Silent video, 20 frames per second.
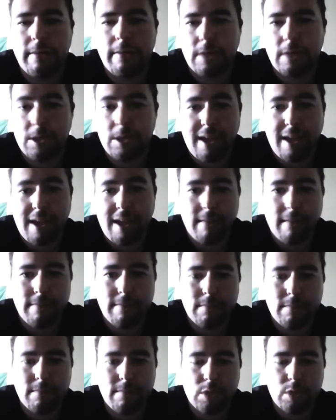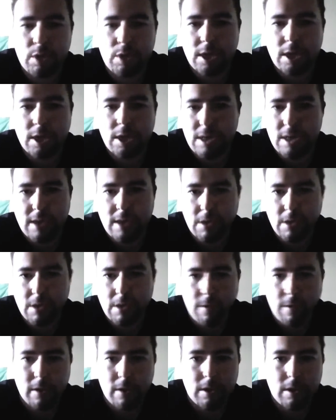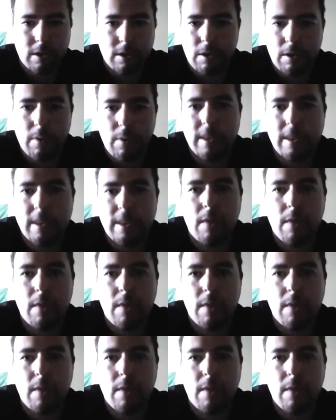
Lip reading: because they have strange things going on in their home,